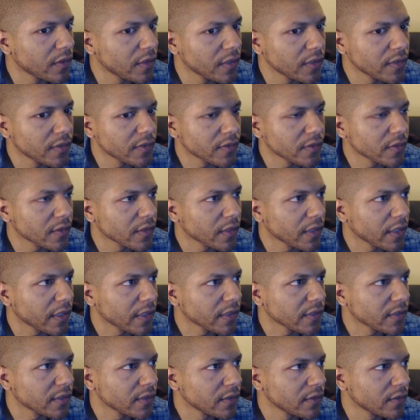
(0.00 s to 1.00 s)
is
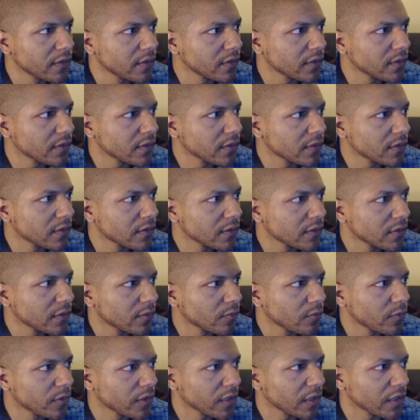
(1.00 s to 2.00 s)
selected,
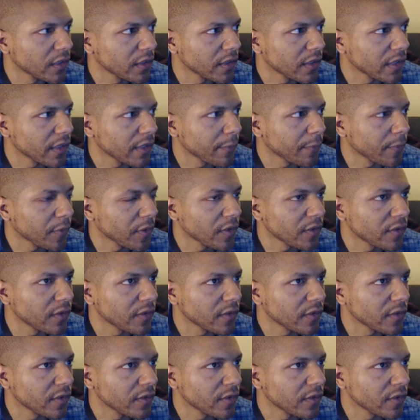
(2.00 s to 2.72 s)
you can hit that button